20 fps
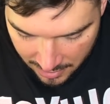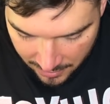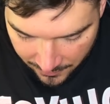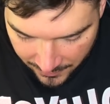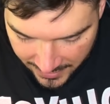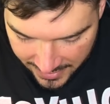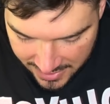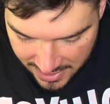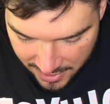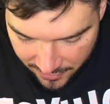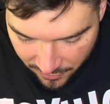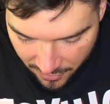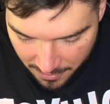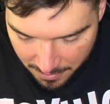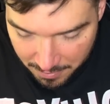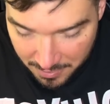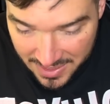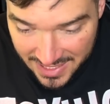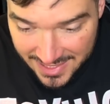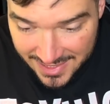This is
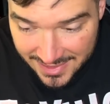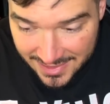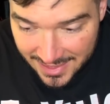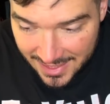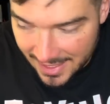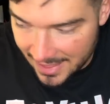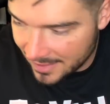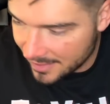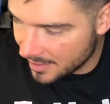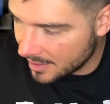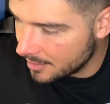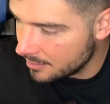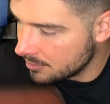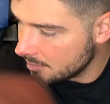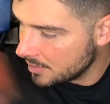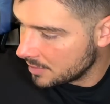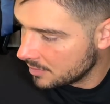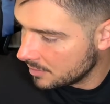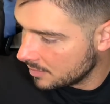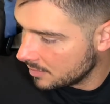from Beast
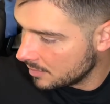Kingdom.